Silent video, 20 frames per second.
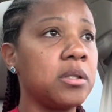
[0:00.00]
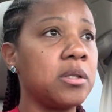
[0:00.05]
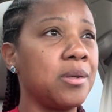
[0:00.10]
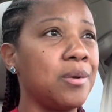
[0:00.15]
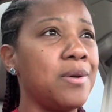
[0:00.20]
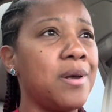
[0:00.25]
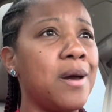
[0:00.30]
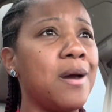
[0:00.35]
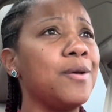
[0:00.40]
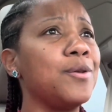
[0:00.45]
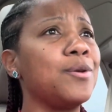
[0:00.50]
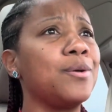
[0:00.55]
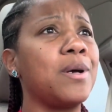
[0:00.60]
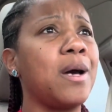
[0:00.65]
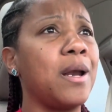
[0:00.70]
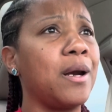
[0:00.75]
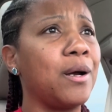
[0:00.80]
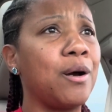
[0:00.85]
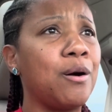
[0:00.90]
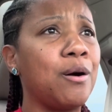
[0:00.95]
So now you
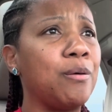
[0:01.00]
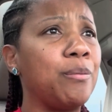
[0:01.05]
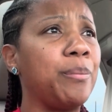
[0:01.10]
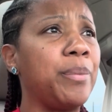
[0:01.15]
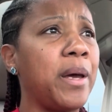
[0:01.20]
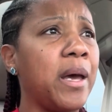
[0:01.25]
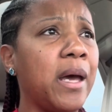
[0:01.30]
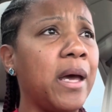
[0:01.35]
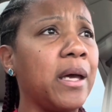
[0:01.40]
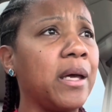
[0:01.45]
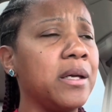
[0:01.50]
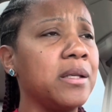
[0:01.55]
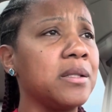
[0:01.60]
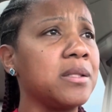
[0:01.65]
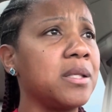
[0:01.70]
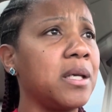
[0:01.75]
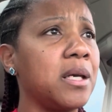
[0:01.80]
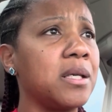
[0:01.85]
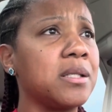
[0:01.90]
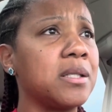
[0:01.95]
gotta go back
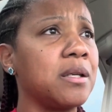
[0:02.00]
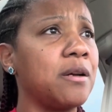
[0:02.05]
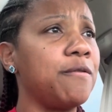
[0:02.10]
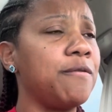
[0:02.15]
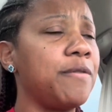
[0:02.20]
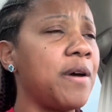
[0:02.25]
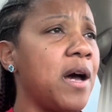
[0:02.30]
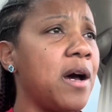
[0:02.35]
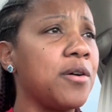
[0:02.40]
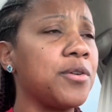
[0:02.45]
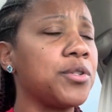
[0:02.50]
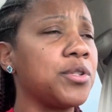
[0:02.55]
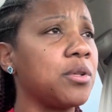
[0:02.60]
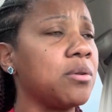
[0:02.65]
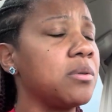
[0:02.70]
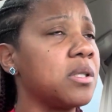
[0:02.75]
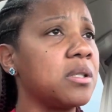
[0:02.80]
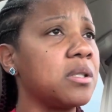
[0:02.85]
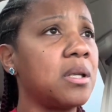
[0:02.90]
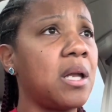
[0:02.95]
and take stuff out.
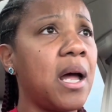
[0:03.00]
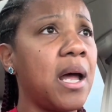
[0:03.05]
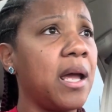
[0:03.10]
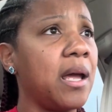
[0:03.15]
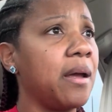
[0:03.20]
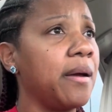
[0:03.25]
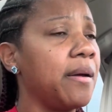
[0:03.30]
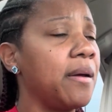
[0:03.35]
So it's like,